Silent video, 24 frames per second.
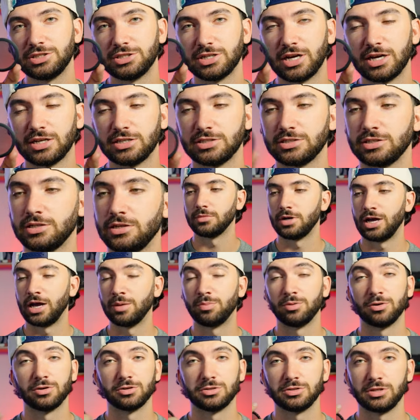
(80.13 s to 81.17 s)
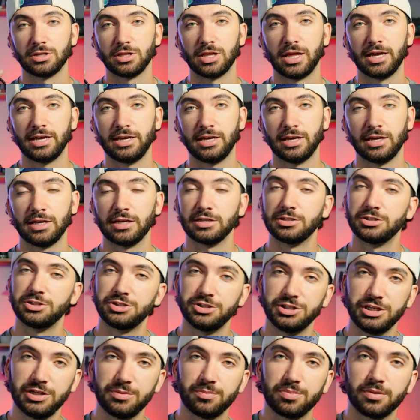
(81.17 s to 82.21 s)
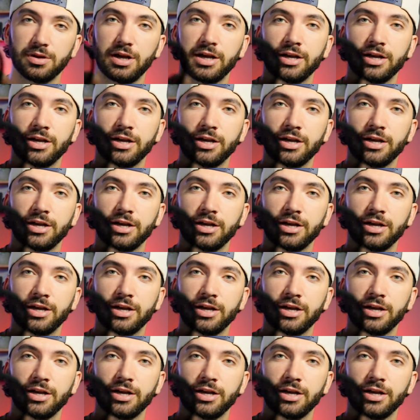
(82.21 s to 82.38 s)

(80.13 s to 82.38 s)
shots. I personally like it. It's cheap.